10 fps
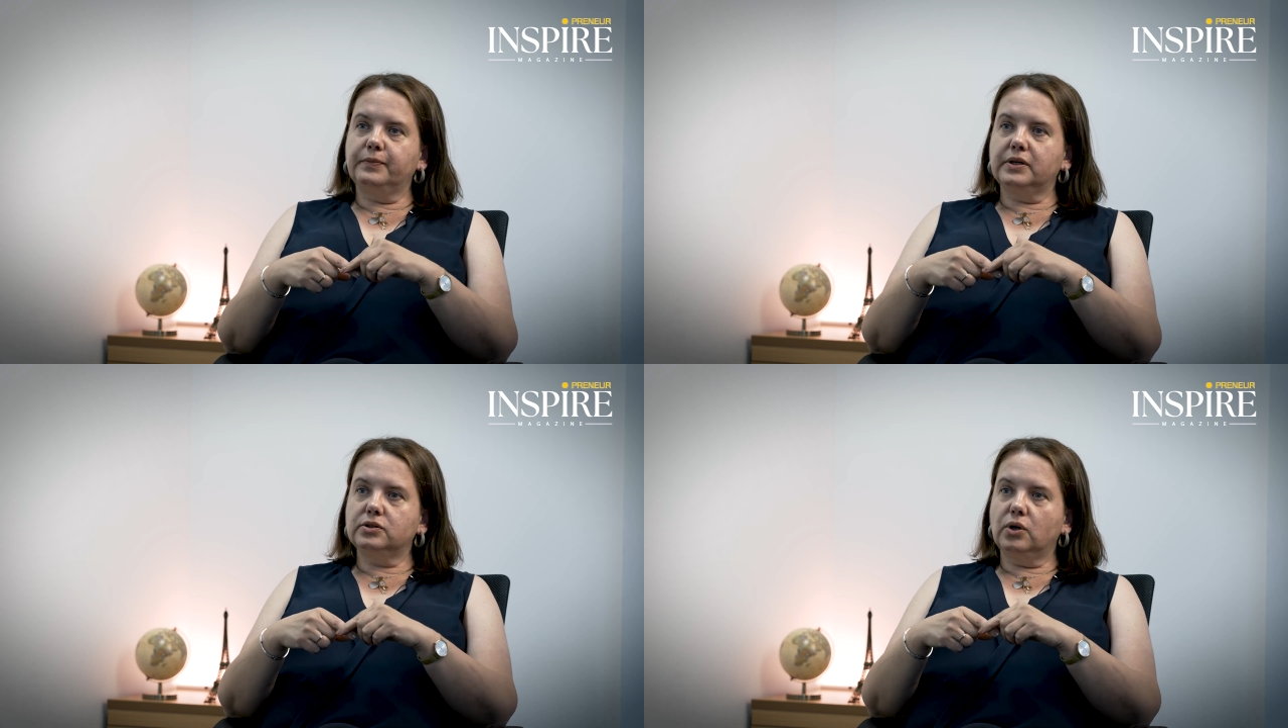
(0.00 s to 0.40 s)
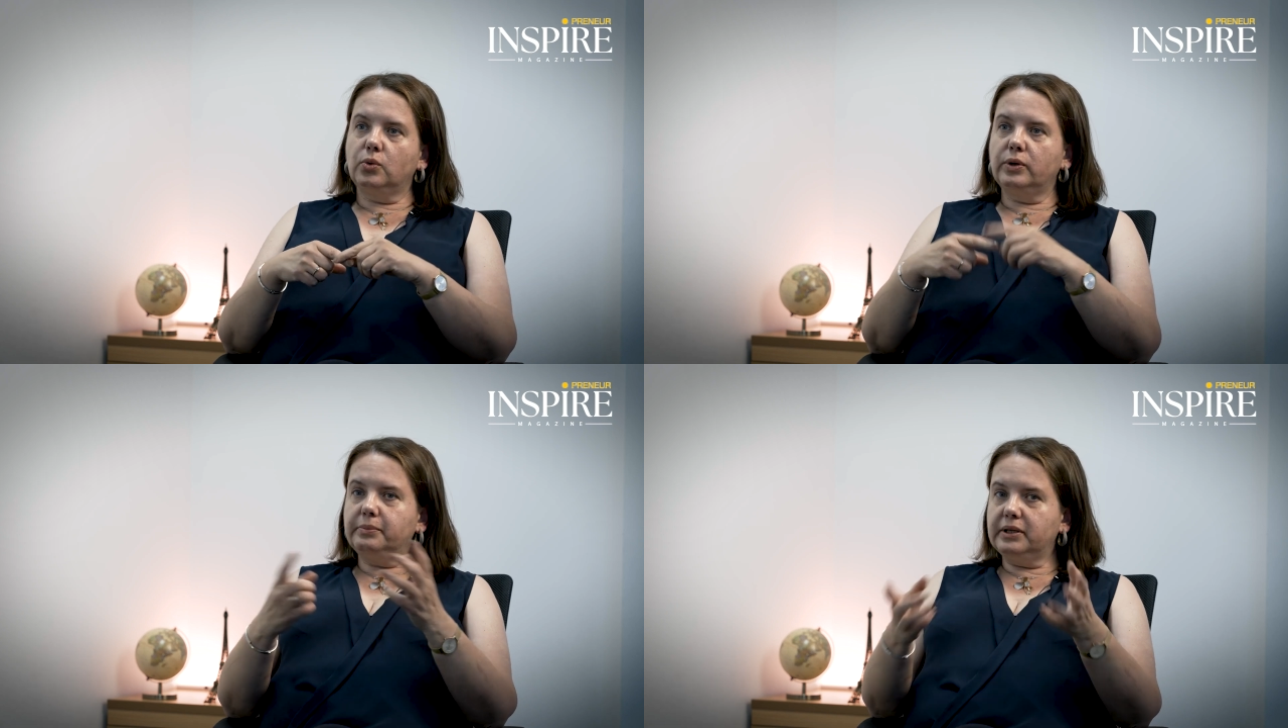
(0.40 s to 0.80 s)
So
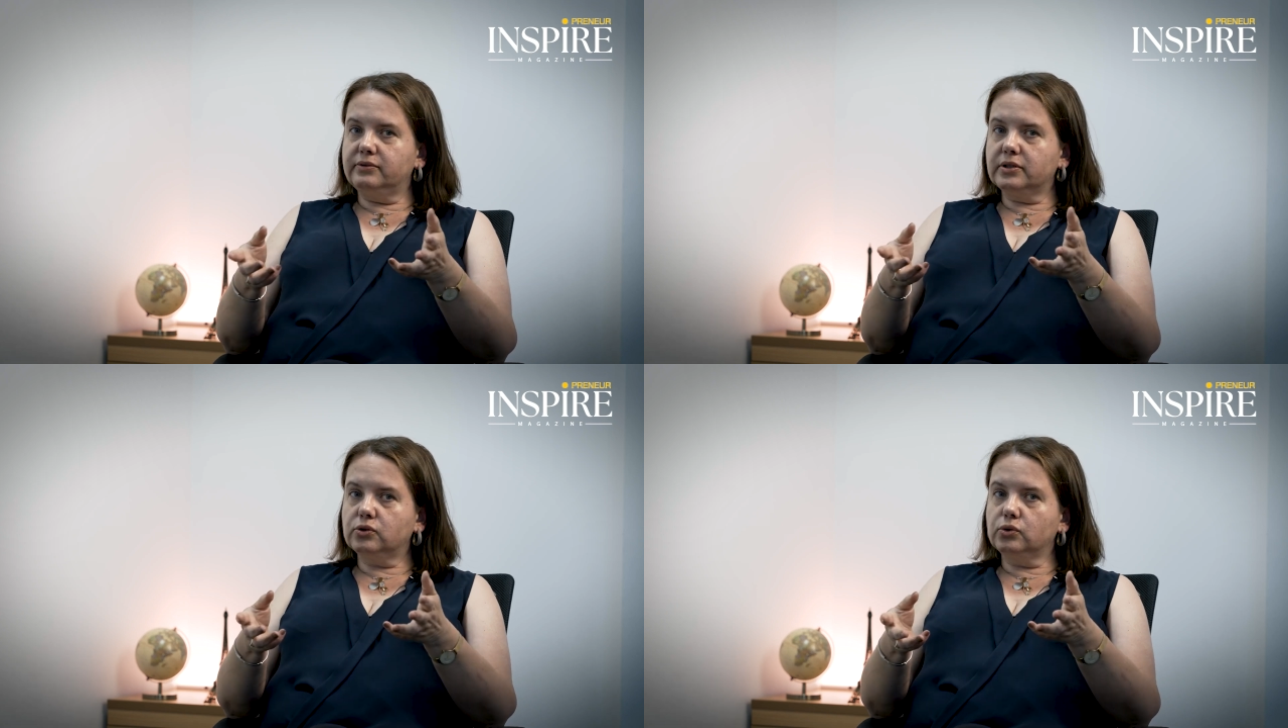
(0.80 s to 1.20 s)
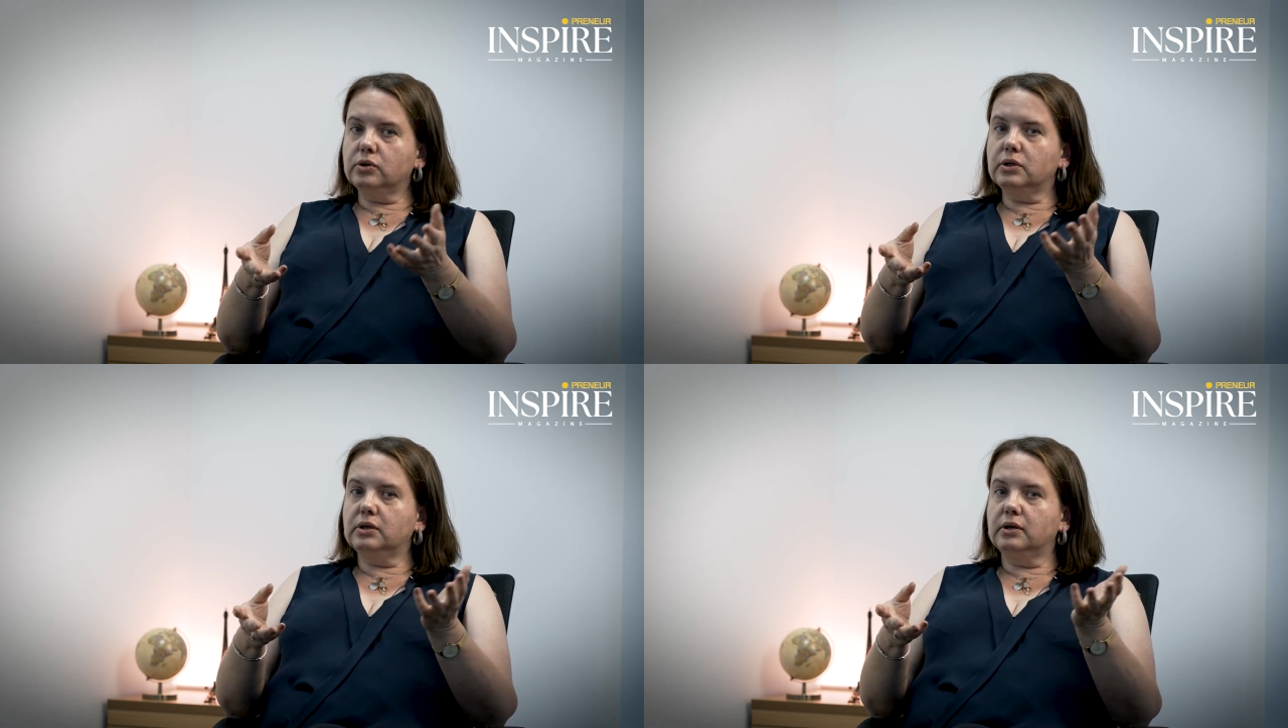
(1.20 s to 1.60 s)
we built this
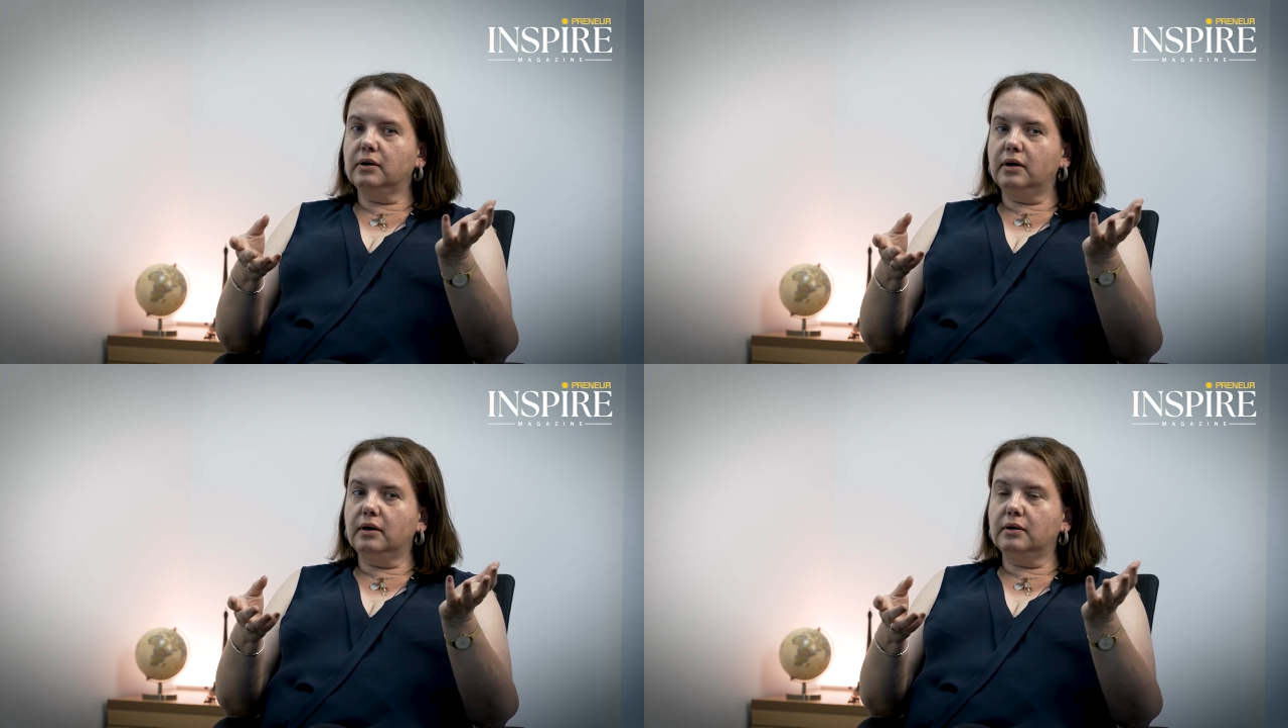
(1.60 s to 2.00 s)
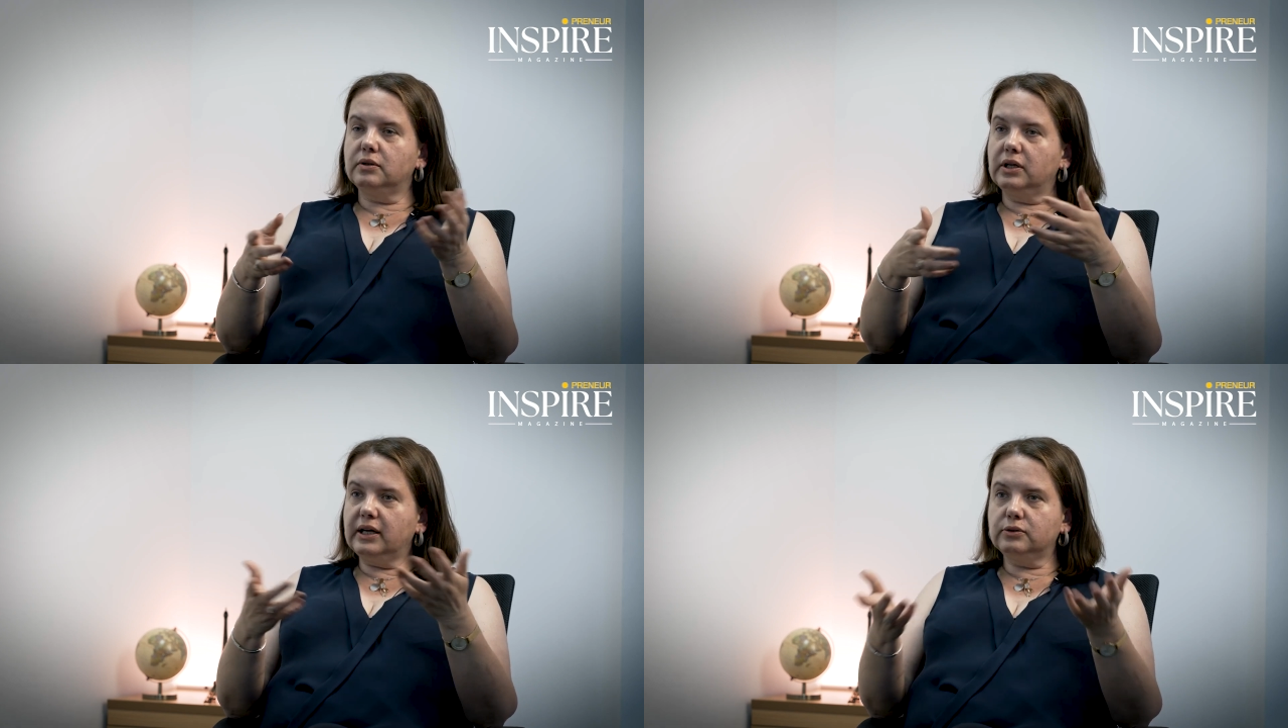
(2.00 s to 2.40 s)
tool
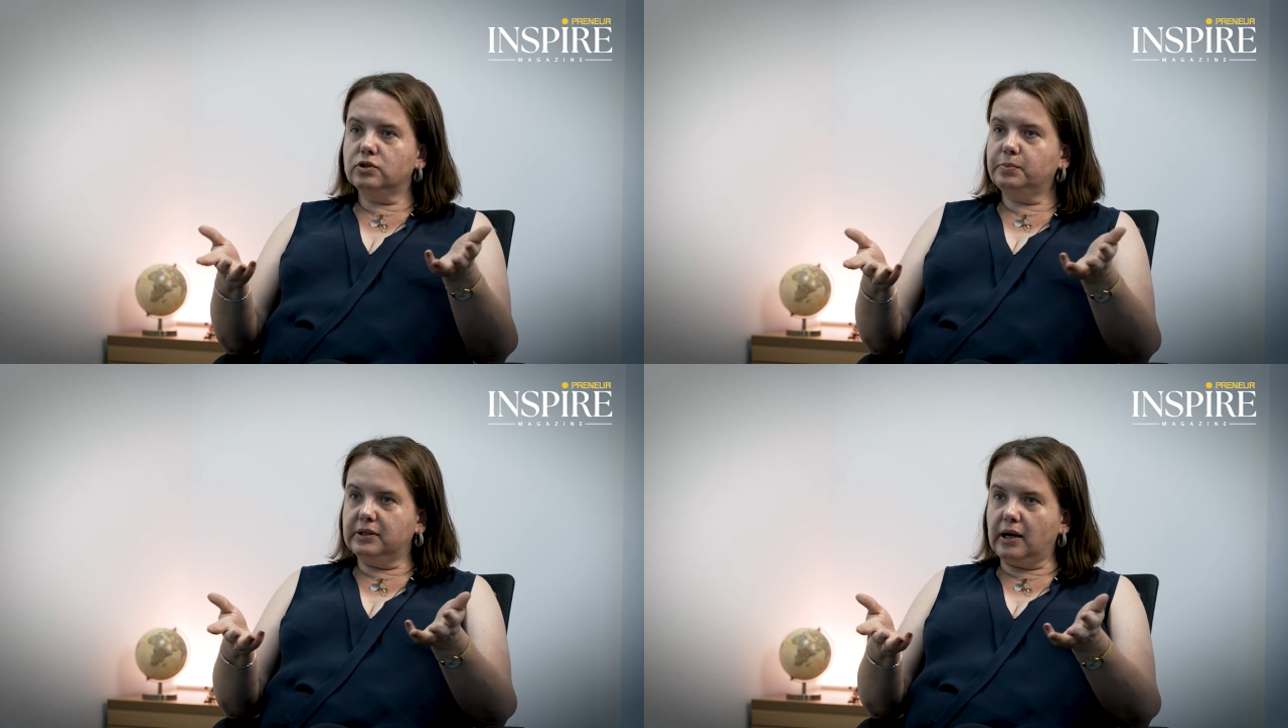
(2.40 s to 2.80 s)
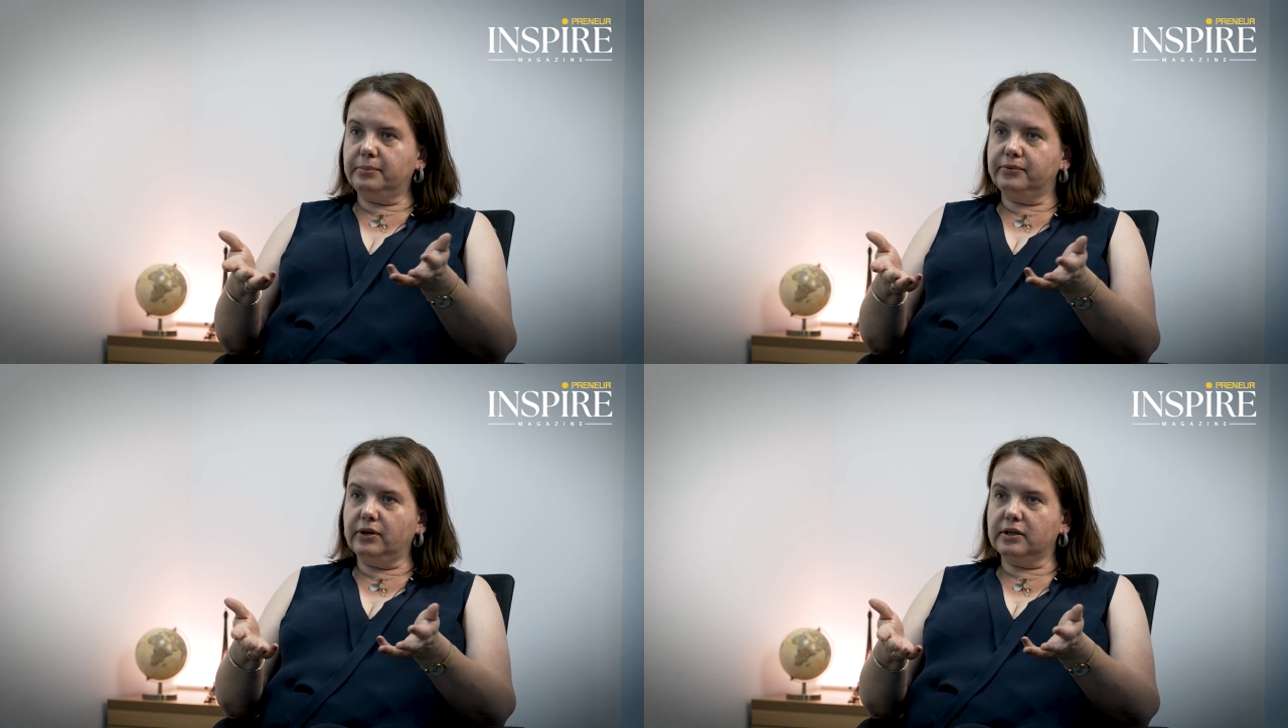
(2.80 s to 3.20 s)
again to speed
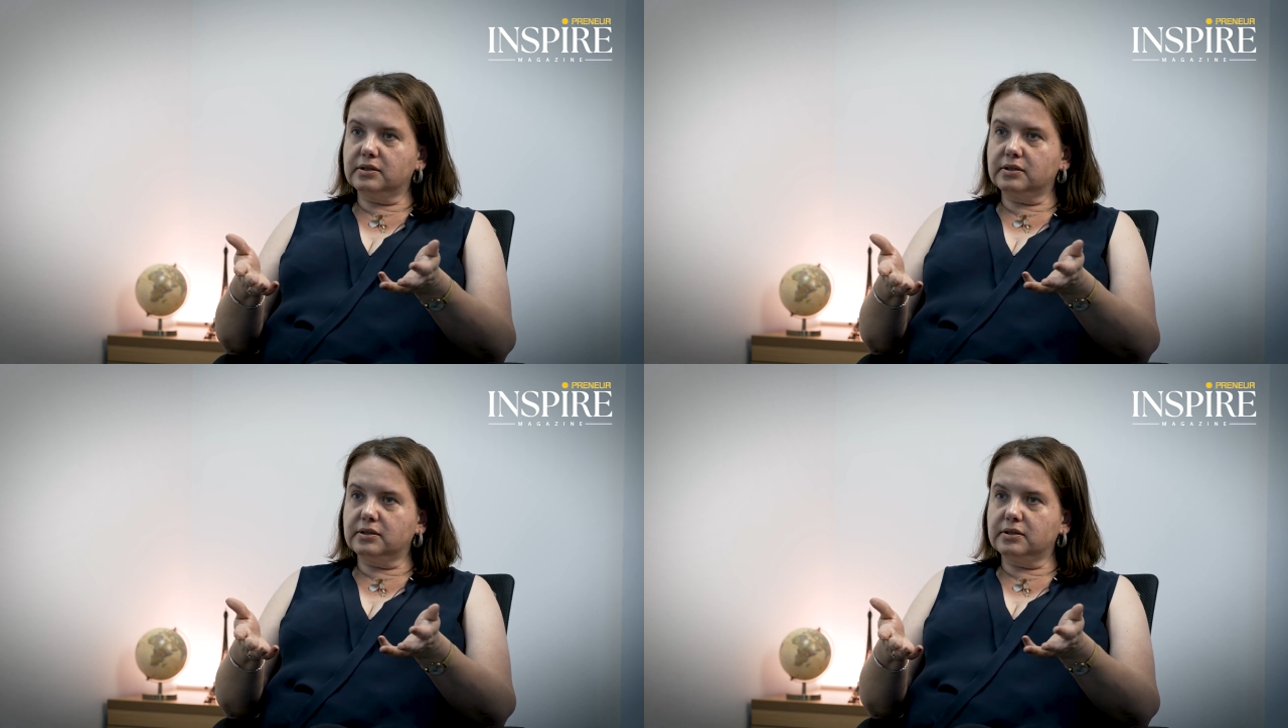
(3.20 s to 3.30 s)
up things.